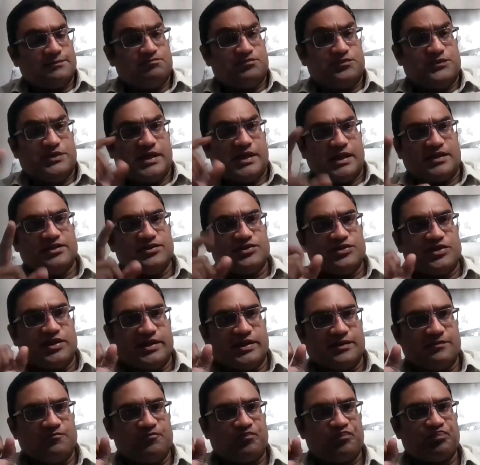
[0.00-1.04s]
the other
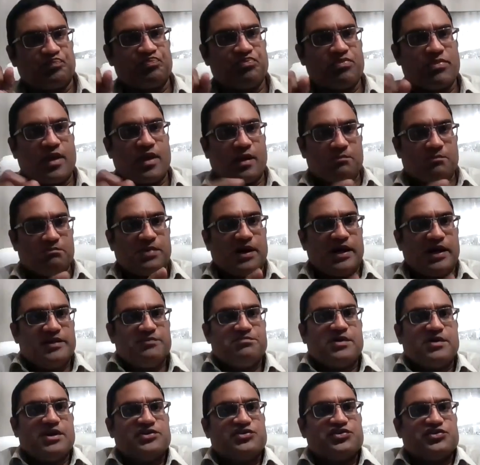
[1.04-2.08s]
thing, body
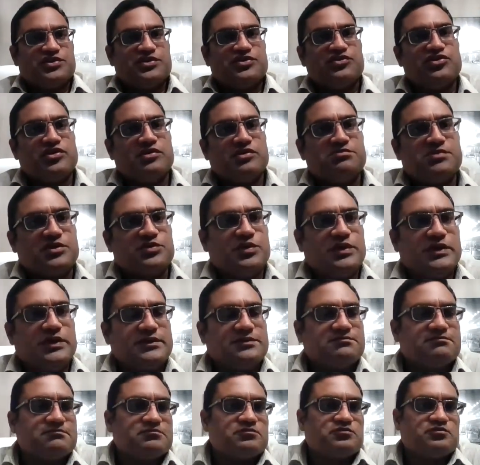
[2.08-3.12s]
posture is number
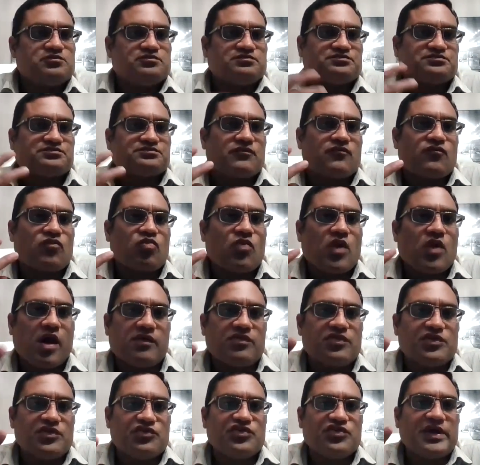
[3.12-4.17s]
one.
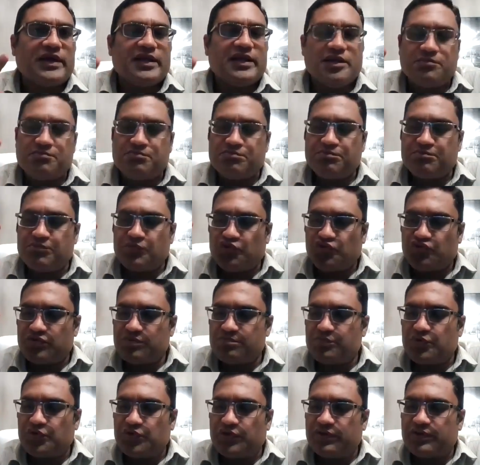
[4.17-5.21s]
The second most
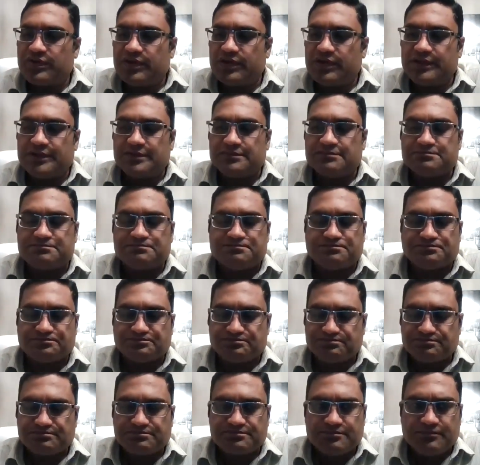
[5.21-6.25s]
important thing
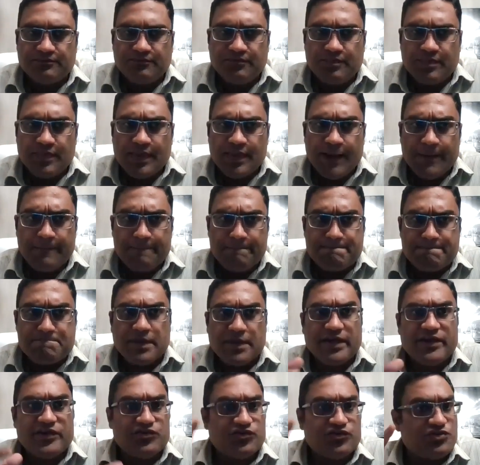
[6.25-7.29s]

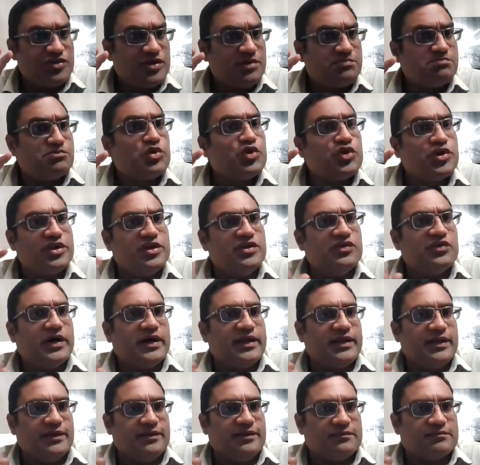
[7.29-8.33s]
is the mode you
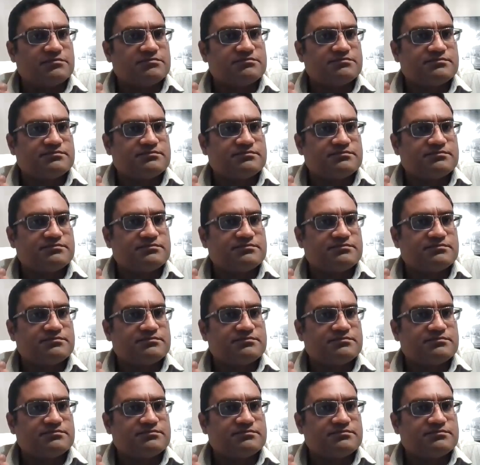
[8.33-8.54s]
are in.